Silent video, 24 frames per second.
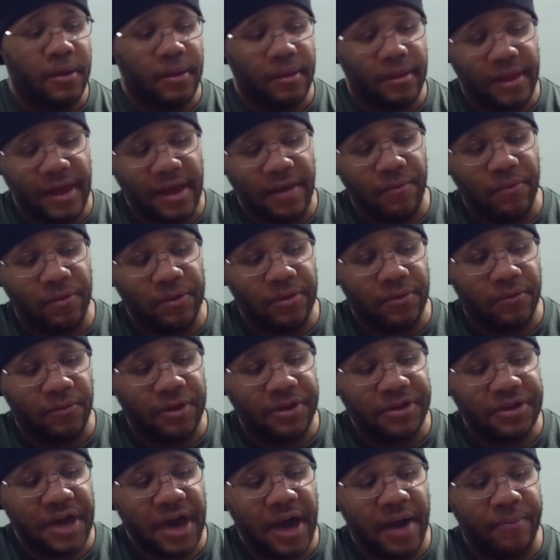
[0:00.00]
Same with the
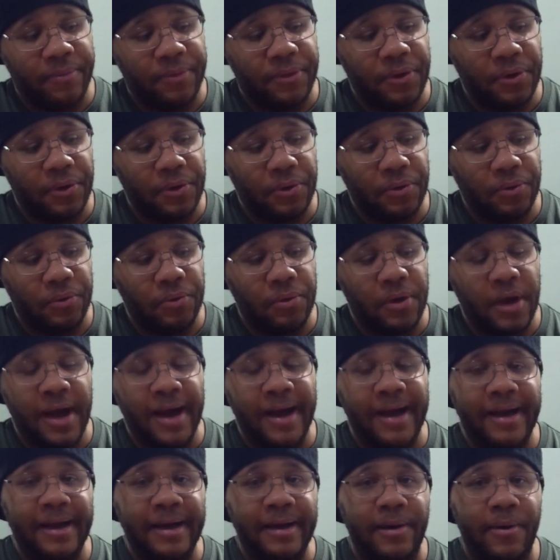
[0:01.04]
Rich Opto
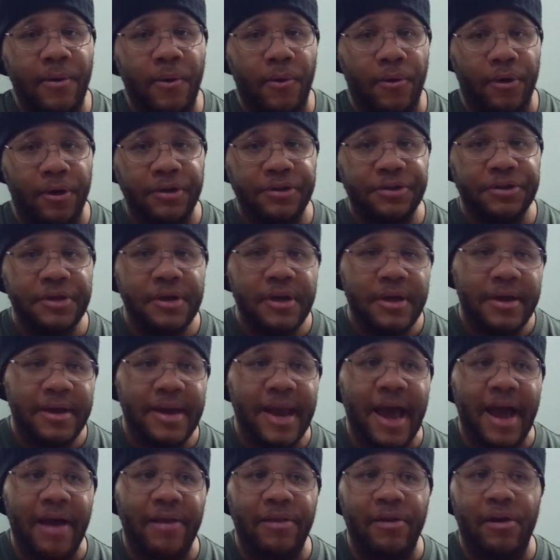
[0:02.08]
orange.
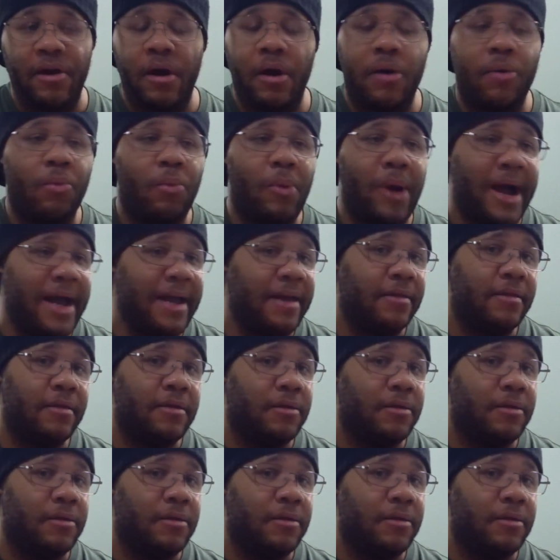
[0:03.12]
Now, there are whites,